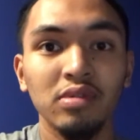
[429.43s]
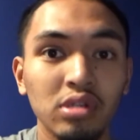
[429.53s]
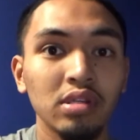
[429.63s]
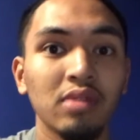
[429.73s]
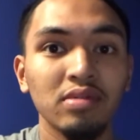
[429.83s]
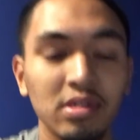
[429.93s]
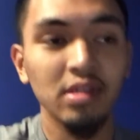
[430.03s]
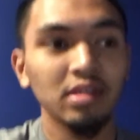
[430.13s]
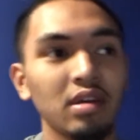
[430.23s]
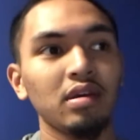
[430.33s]

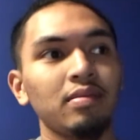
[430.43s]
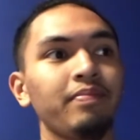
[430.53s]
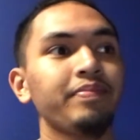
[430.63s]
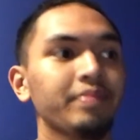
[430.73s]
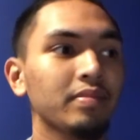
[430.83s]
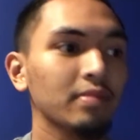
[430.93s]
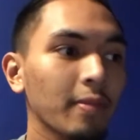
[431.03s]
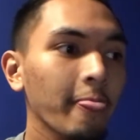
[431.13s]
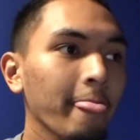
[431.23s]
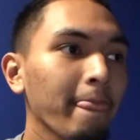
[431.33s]

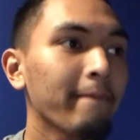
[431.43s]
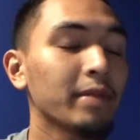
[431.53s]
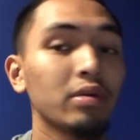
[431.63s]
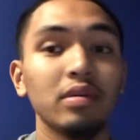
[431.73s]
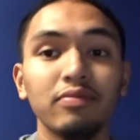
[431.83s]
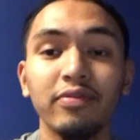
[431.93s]
and it